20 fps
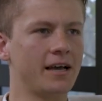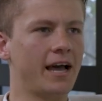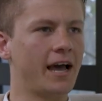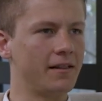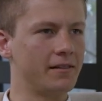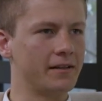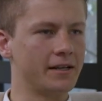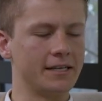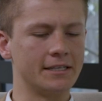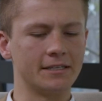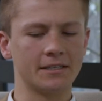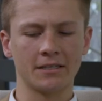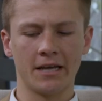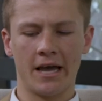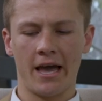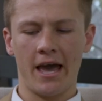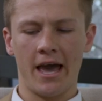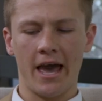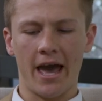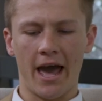at least,
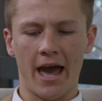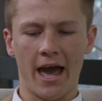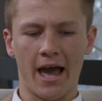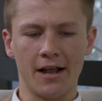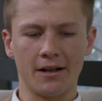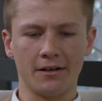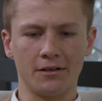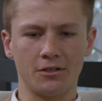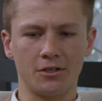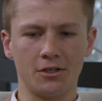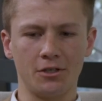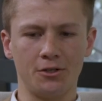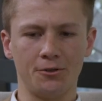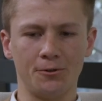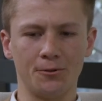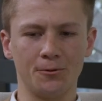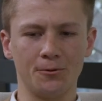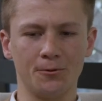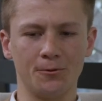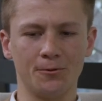and
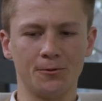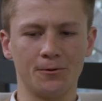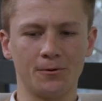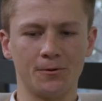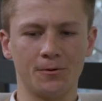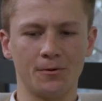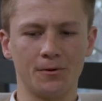you